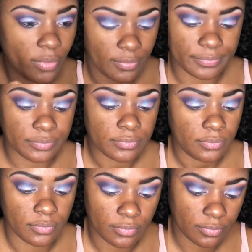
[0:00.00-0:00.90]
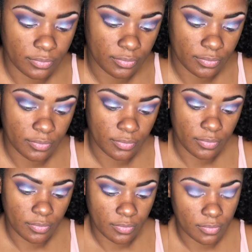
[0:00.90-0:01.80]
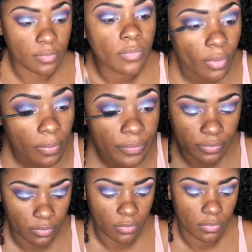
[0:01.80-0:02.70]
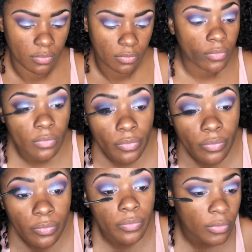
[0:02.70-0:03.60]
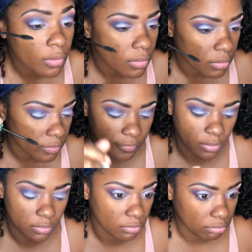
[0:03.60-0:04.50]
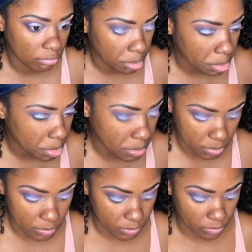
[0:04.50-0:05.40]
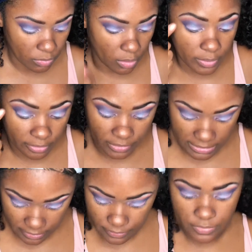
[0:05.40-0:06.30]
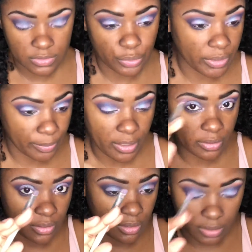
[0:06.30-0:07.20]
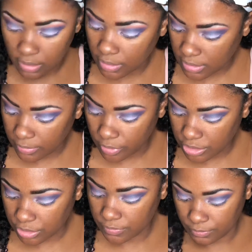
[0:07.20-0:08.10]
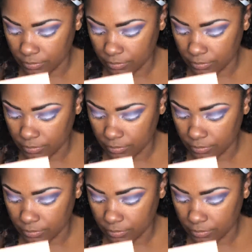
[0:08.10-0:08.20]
And next up is our mascara. And what we're gonna do is we're gonna make a mistake, and I'm gonna get some mascara on the